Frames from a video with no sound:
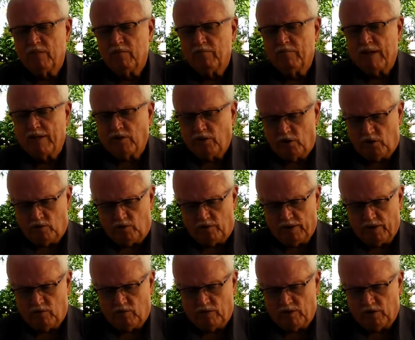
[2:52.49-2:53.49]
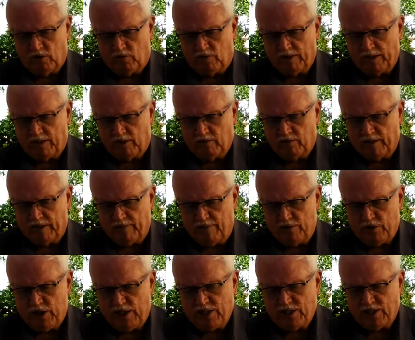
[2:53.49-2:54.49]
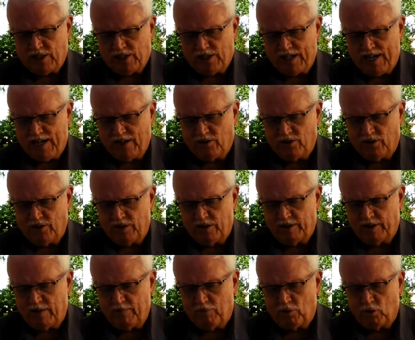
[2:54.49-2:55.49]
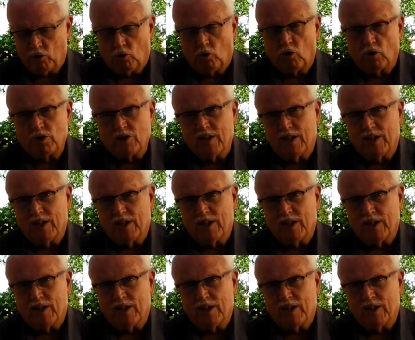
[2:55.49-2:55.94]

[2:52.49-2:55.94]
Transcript: Matthew twenty-one, twenty-three. Jesus entered the temple courts.